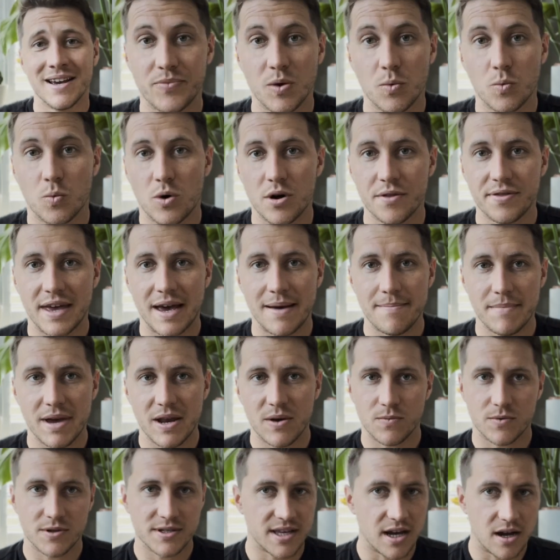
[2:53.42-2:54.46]
What that
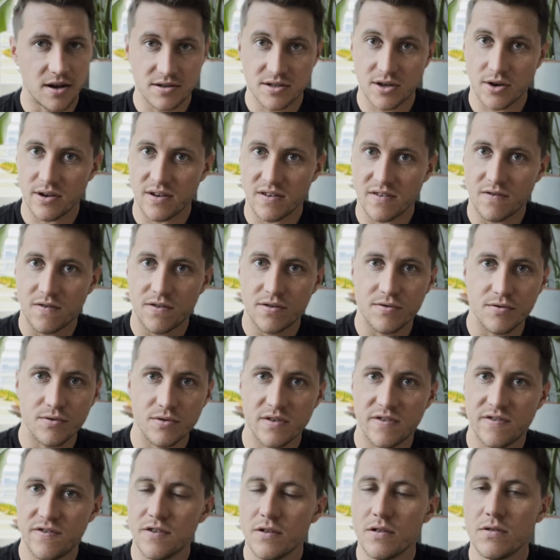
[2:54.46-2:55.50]
meant was that I was going through
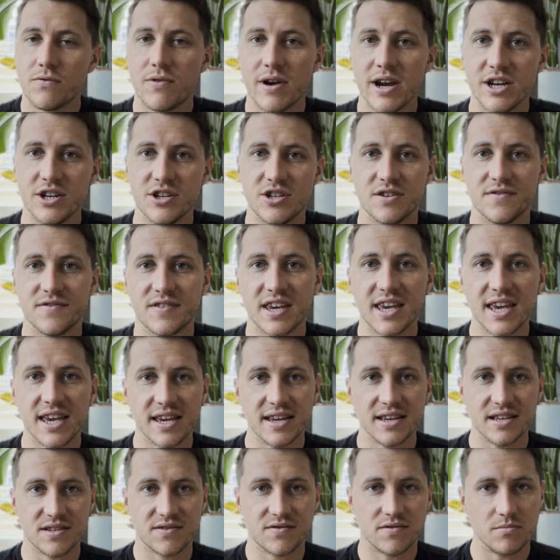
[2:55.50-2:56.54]
the full range of
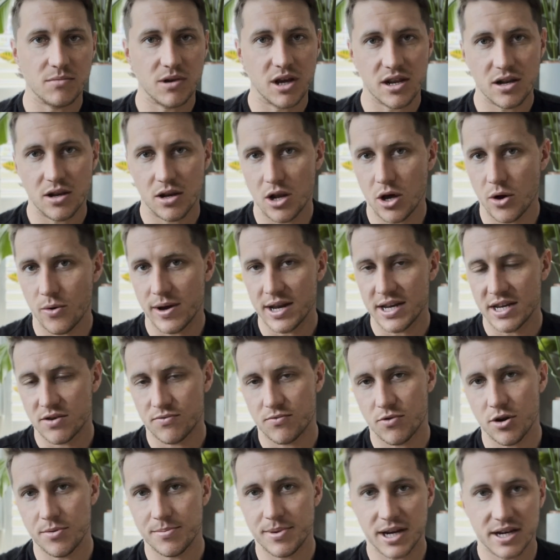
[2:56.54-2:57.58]
gears from like low end
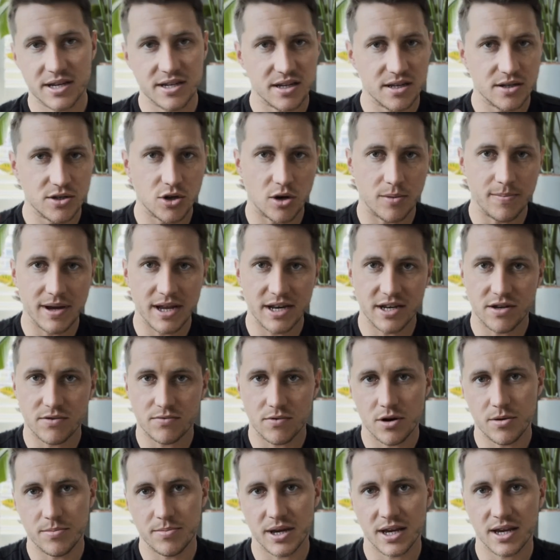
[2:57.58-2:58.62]
aerobic to top end
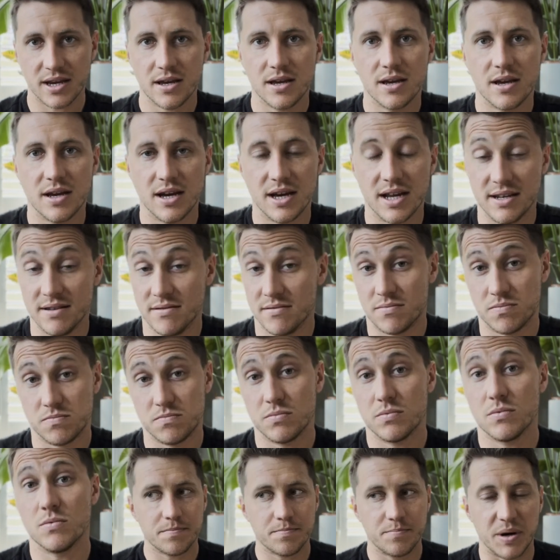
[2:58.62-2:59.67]
aerobic, and
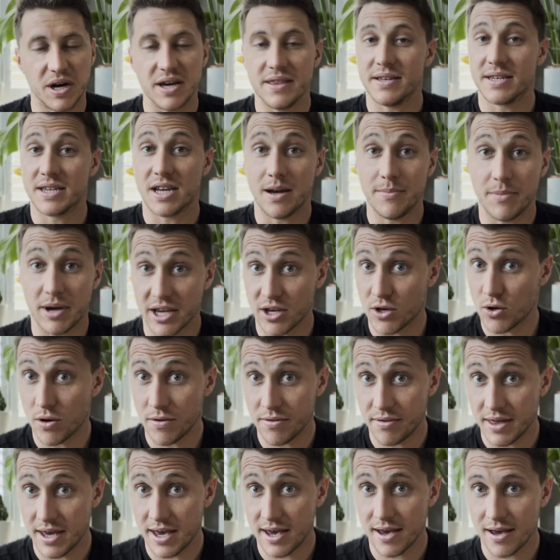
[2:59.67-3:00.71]
by the time I
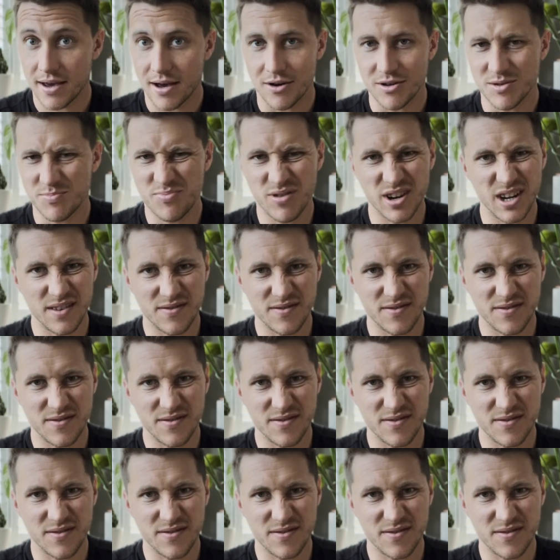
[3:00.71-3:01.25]
got there I was pretty